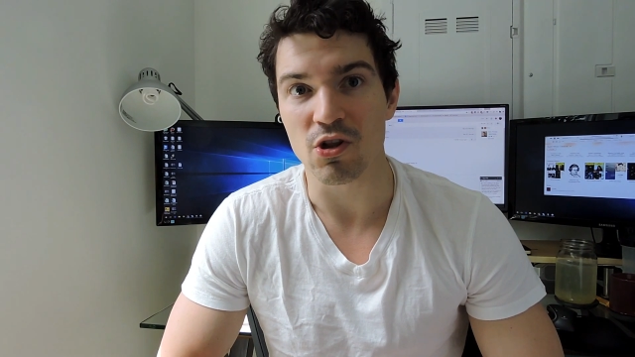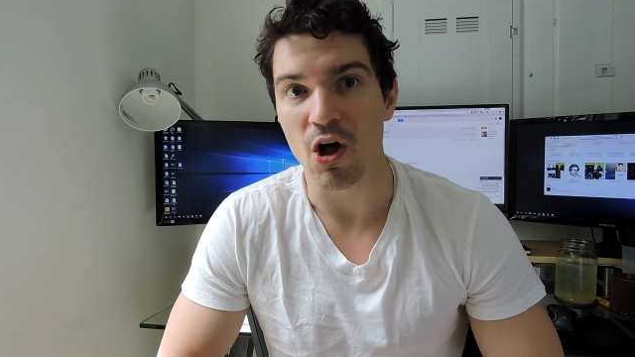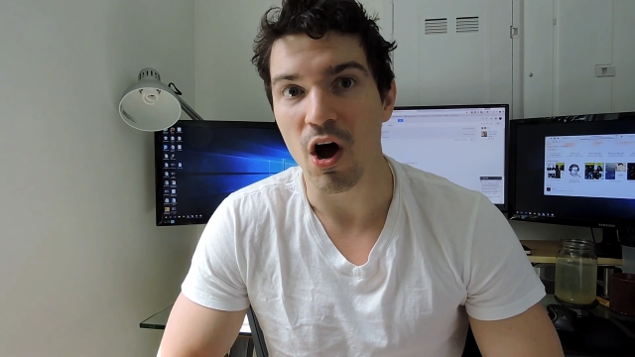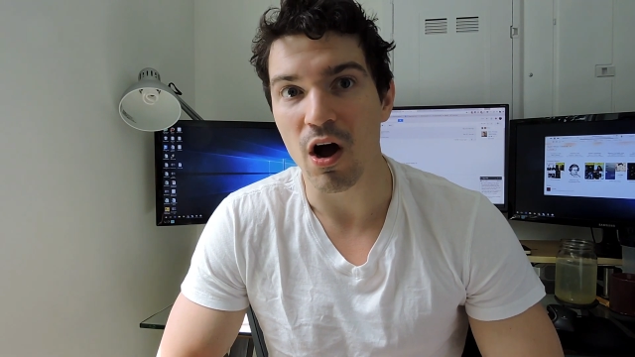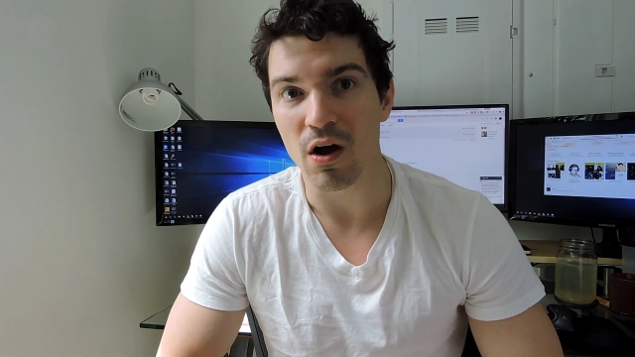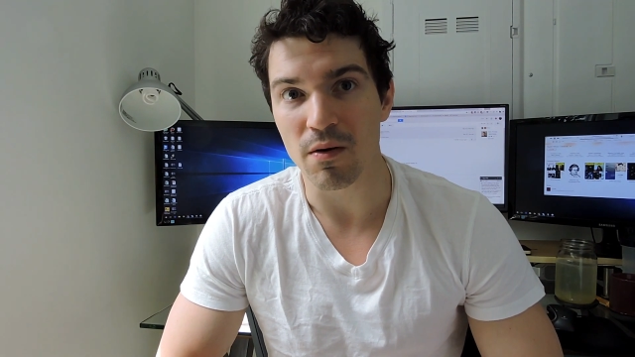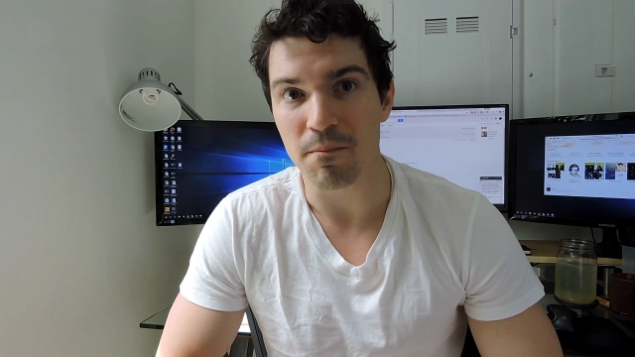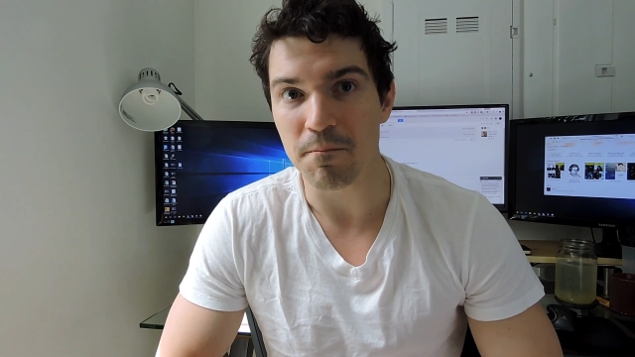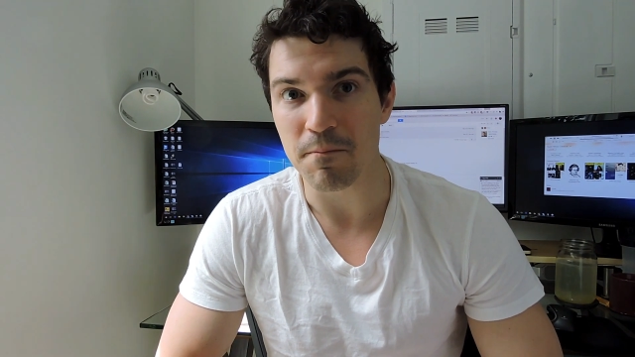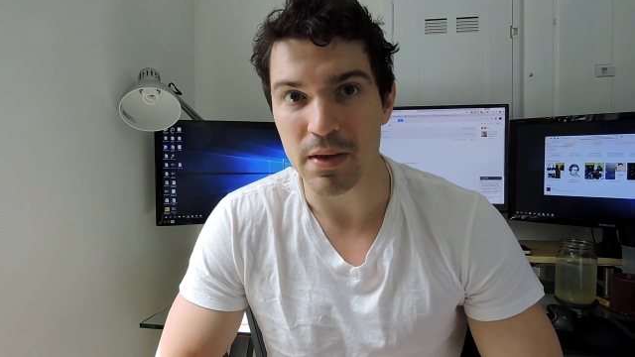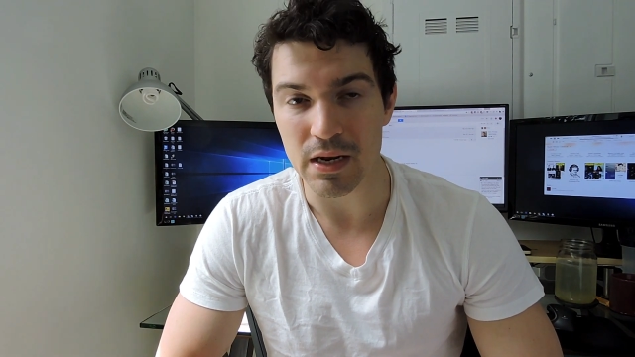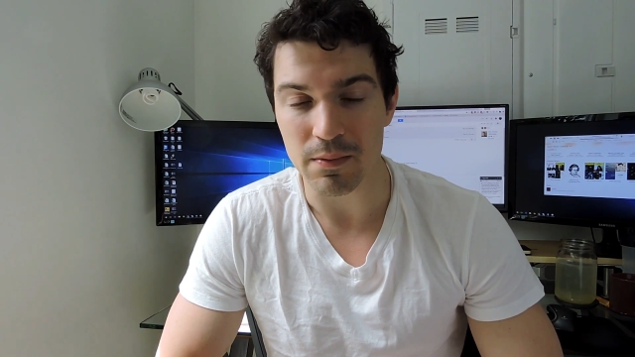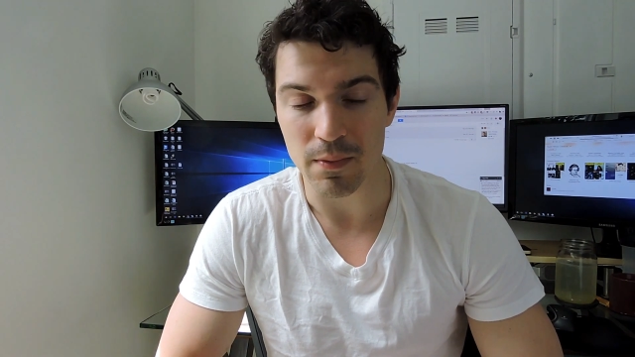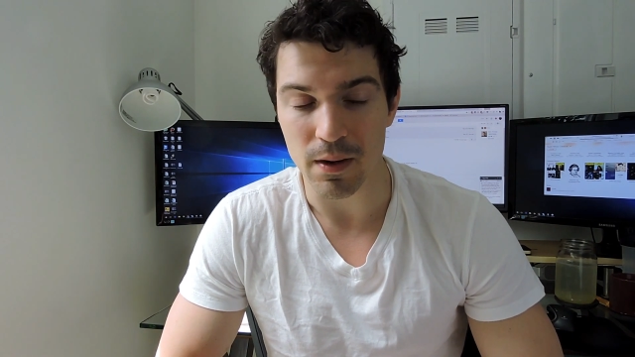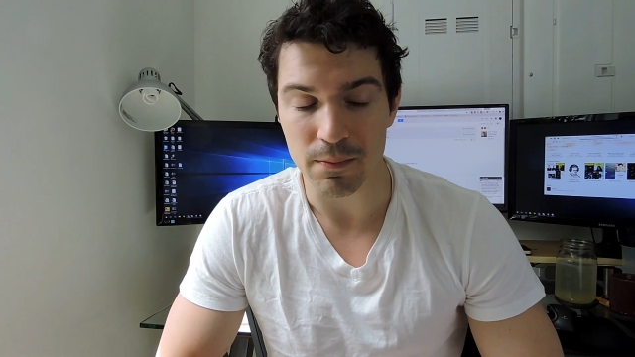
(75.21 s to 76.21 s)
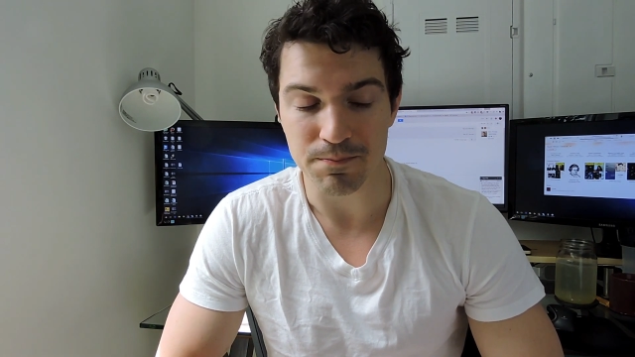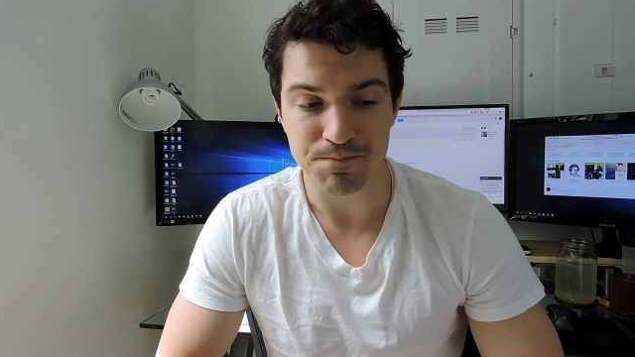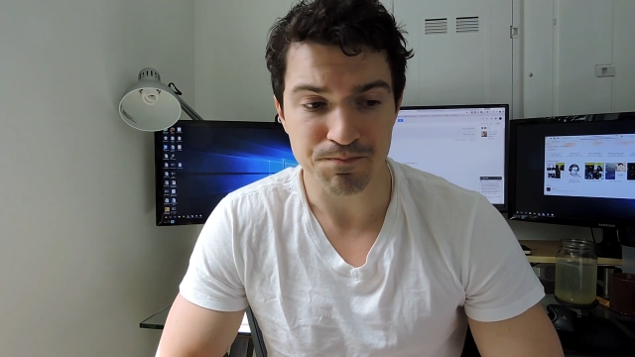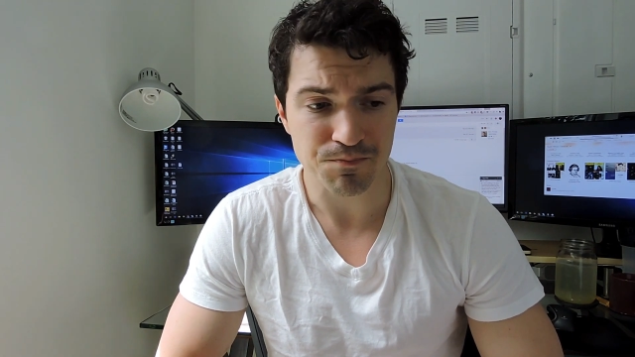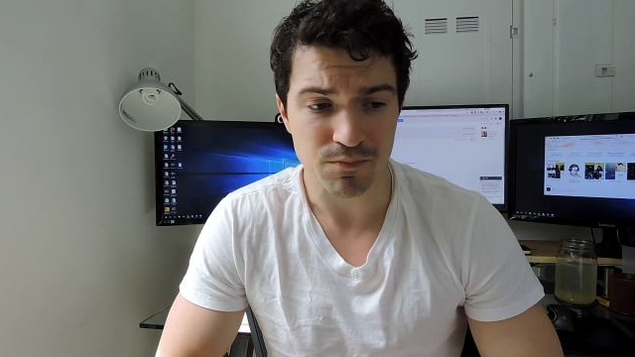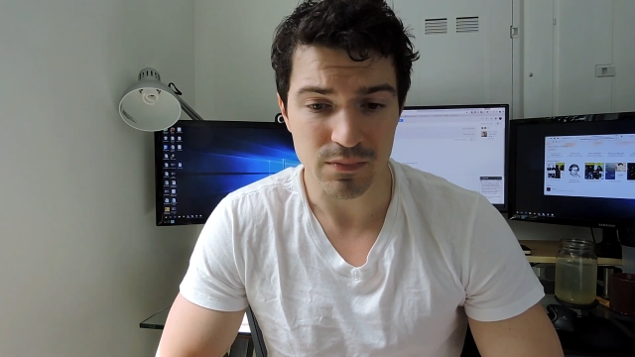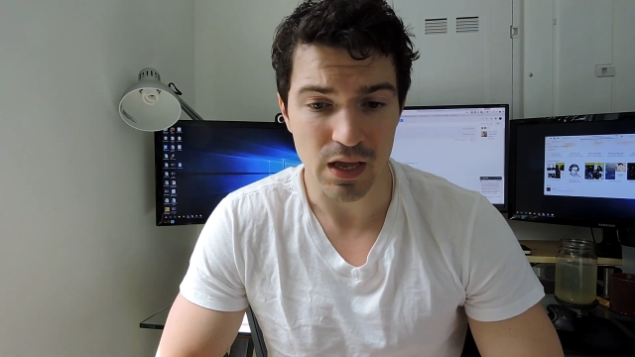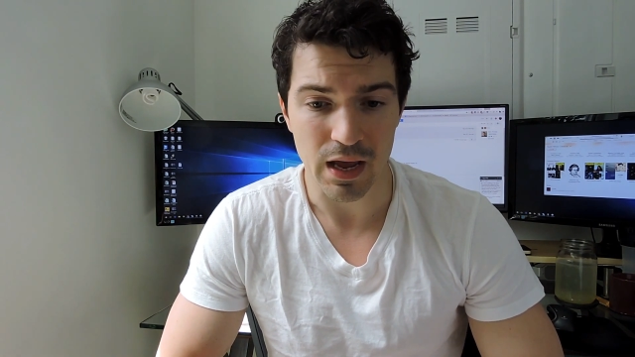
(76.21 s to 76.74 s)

long minimum.